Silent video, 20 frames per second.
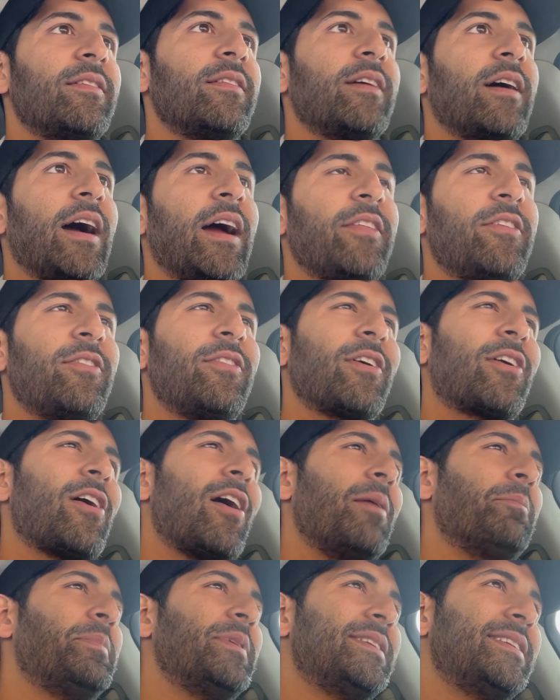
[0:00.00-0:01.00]
either the
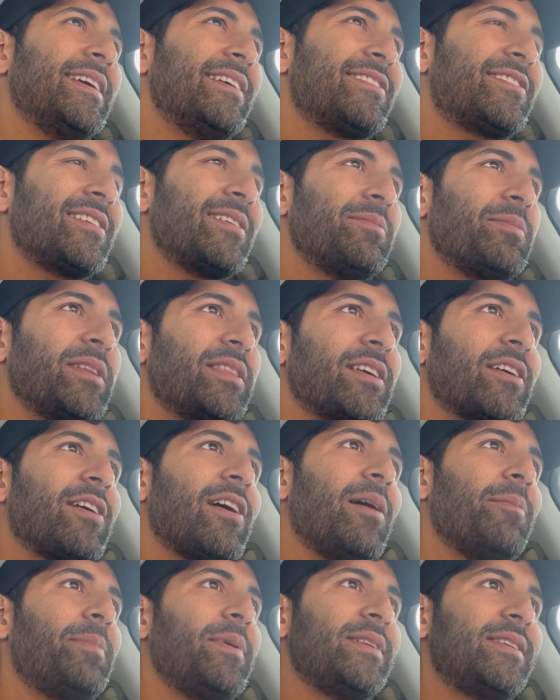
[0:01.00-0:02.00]
competition, but the
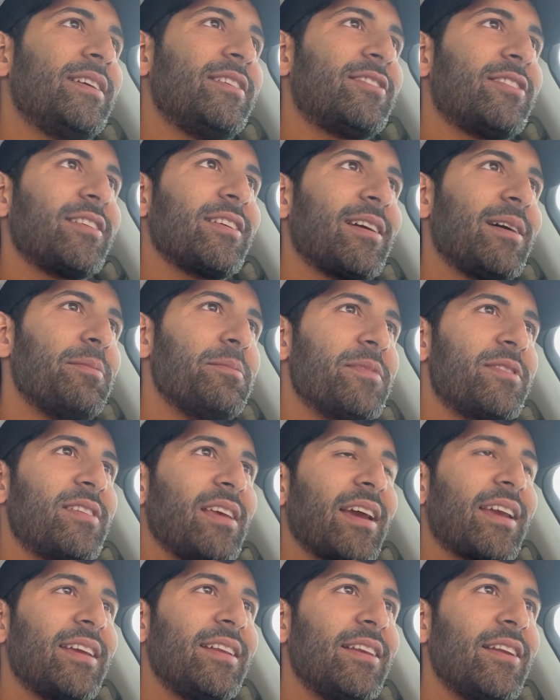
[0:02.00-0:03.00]
competition comes
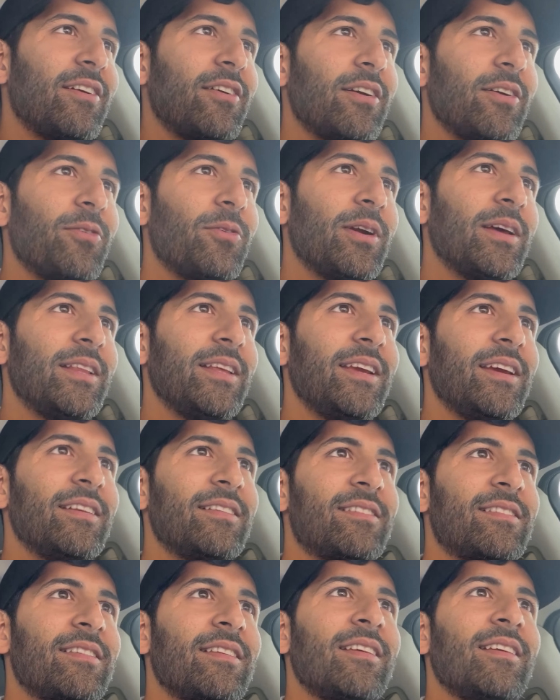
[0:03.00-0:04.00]
secondary. Really,
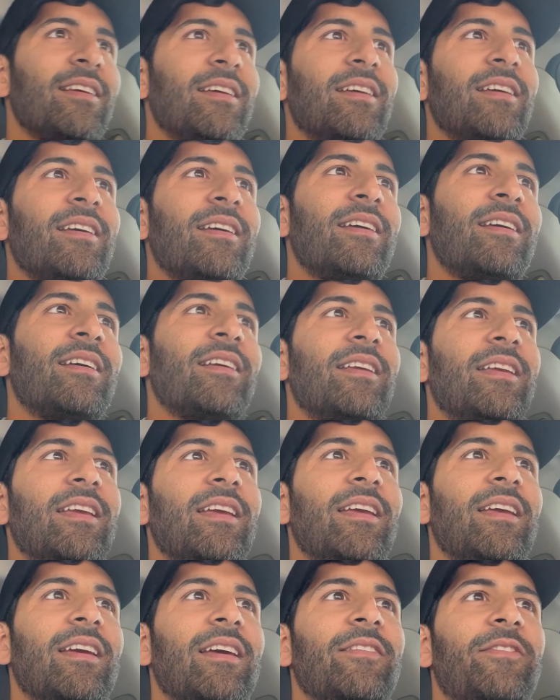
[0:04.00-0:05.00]
it's
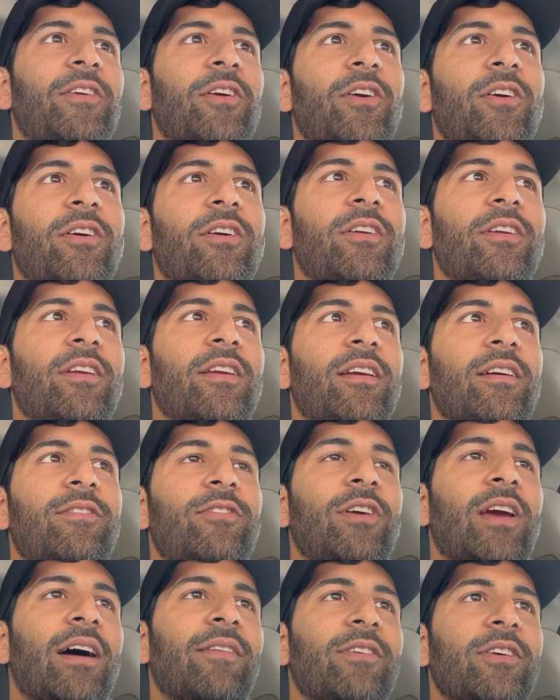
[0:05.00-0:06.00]
if you
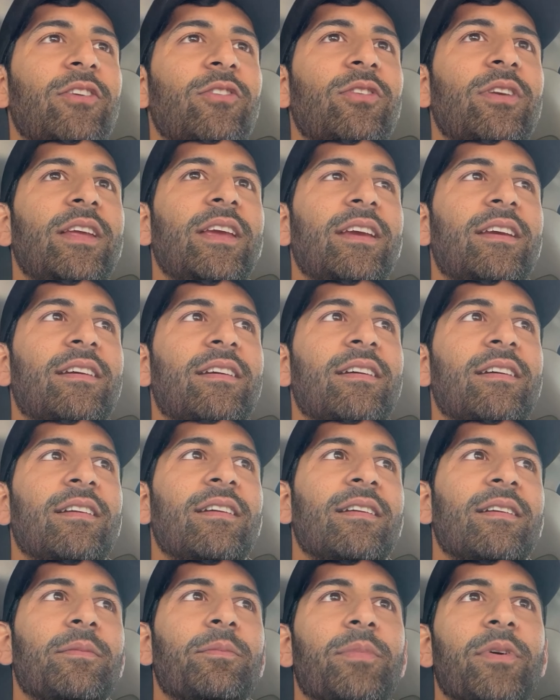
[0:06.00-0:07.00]
have a unique
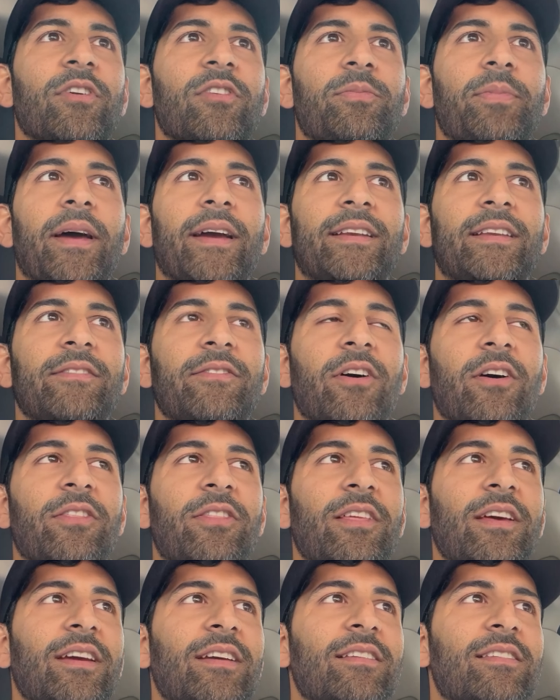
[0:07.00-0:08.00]
perspective on
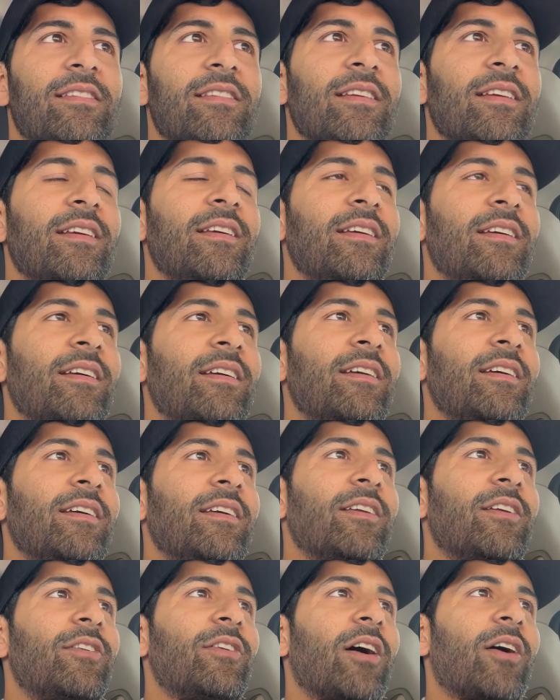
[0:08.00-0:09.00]
things,
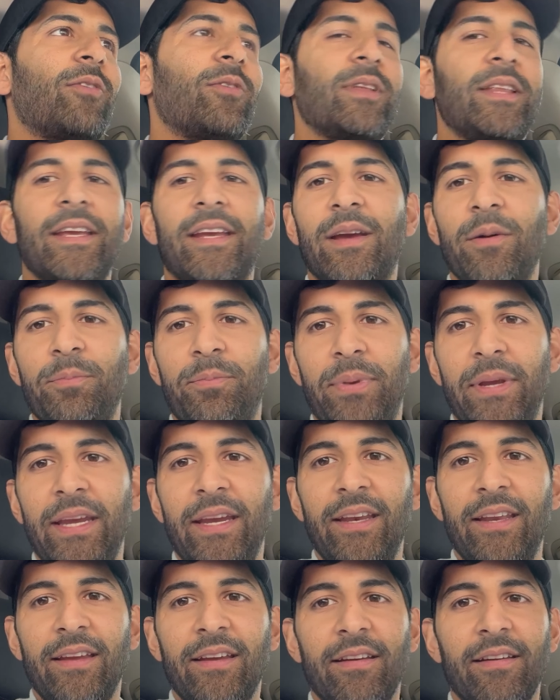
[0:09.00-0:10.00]
you're not really
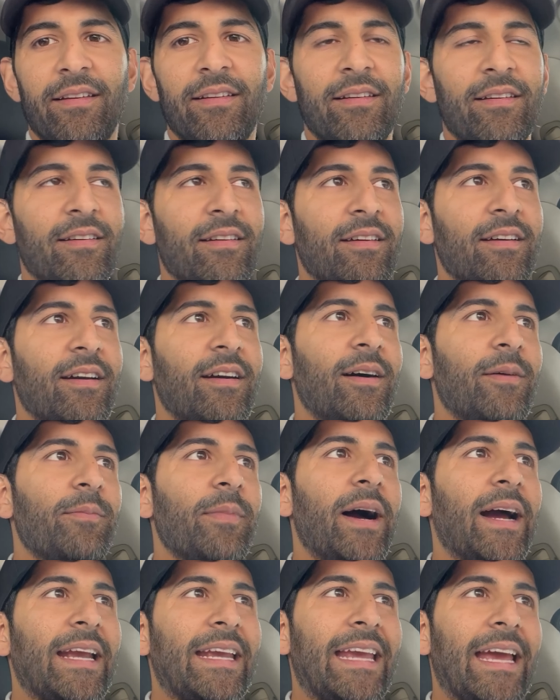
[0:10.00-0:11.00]
competing
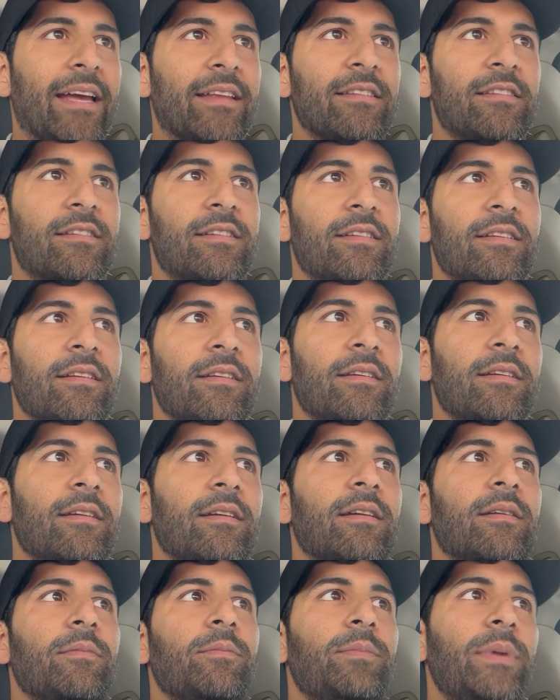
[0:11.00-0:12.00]
against
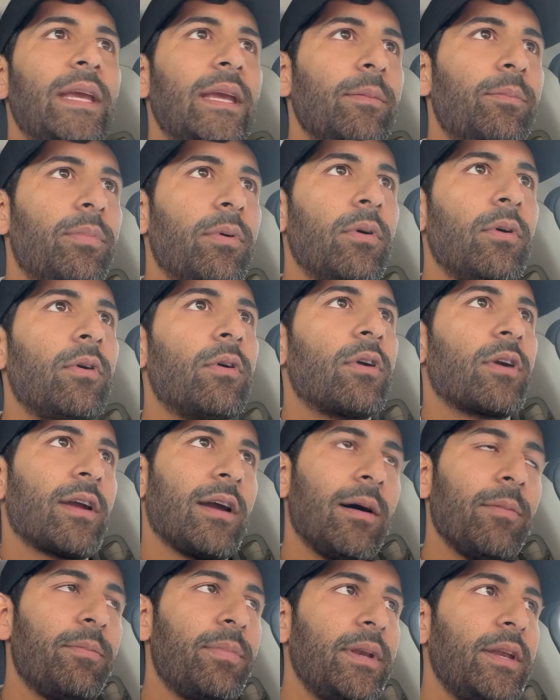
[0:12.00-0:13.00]
people or
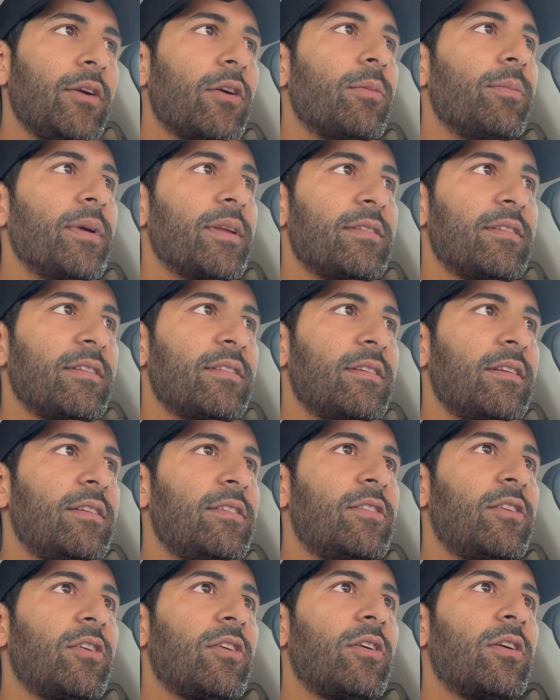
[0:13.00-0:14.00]
company or businesses.
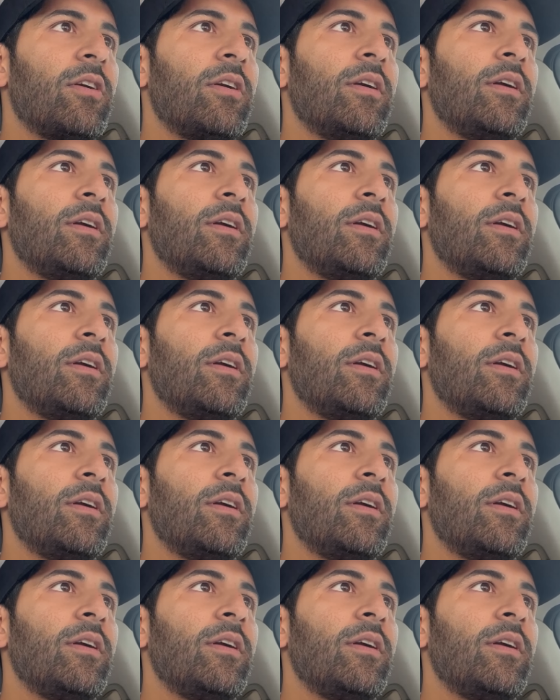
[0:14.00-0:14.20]
You're